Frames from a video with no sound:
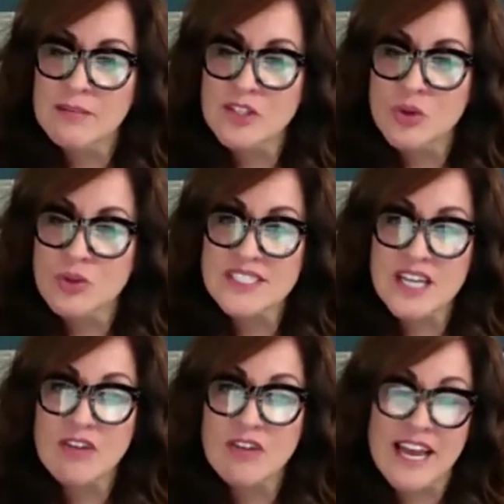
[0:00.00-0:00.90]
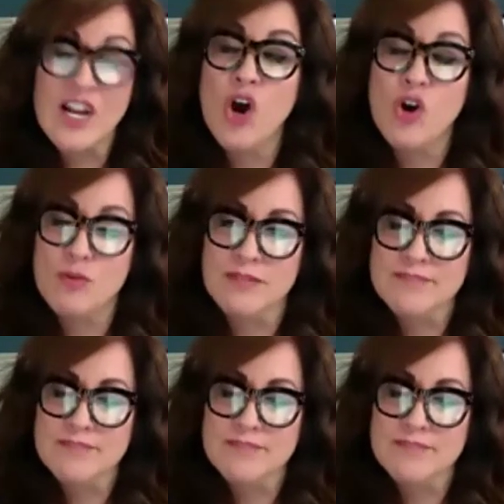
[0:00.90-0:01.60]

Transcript: yourself at home.